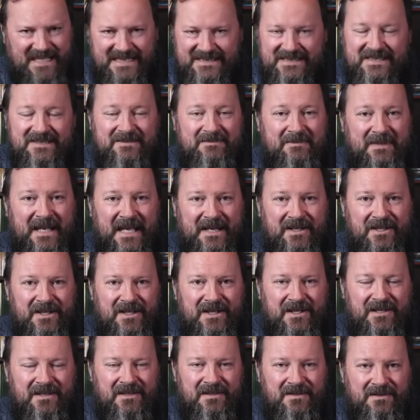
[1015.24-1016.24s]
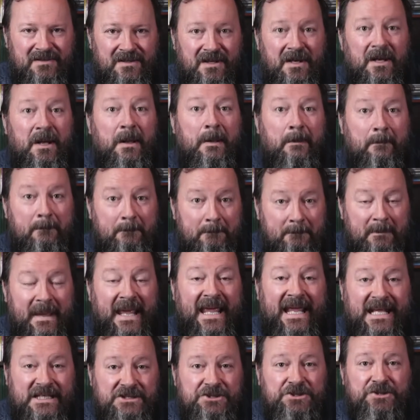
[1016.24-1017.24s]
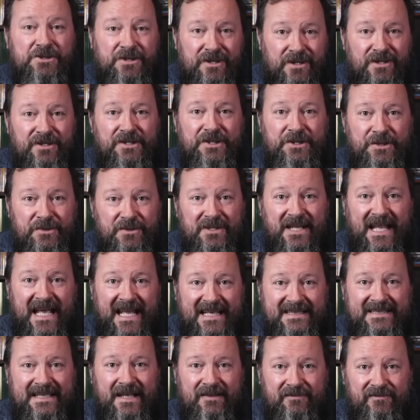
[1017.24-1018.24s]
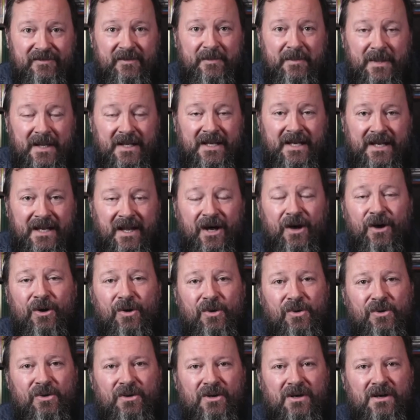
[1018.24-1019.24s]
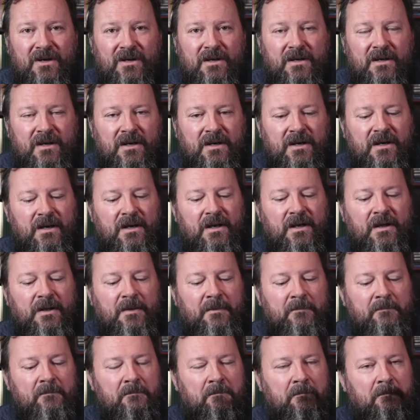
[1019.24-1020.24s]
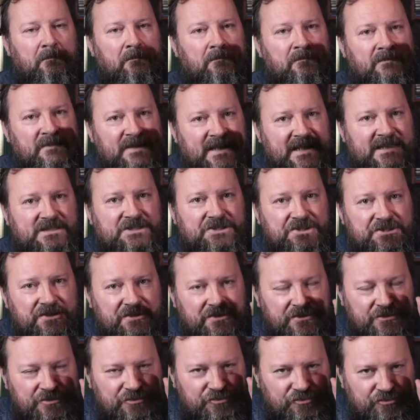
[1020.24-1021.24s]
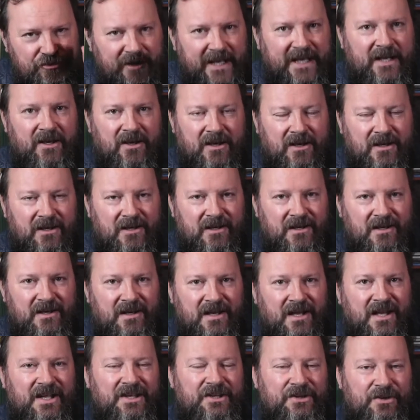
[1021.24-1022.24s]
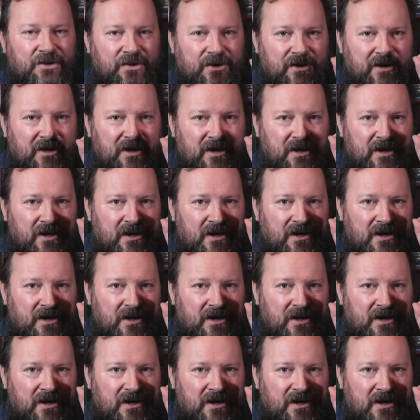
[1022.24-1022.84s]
doesn't matter. Make sure you let everybody know. This should trigger your